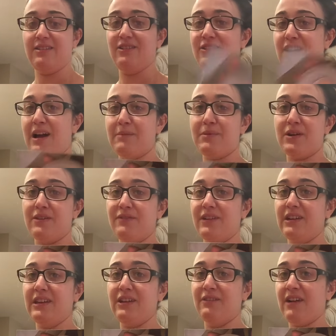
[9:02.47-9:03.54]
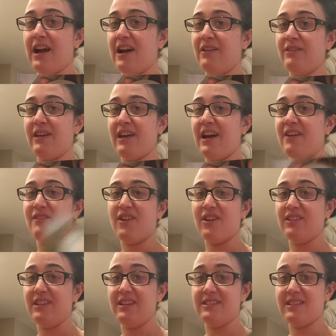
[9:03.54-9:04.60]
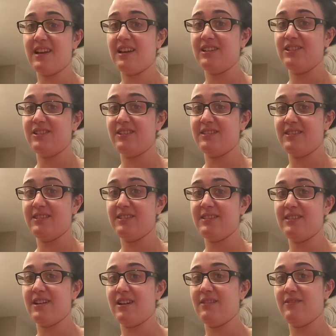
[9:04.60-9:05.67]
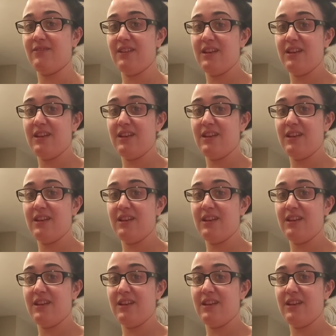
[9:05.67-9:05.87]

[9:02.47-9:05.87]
They're not perfectly round. They have all these edges and stuff.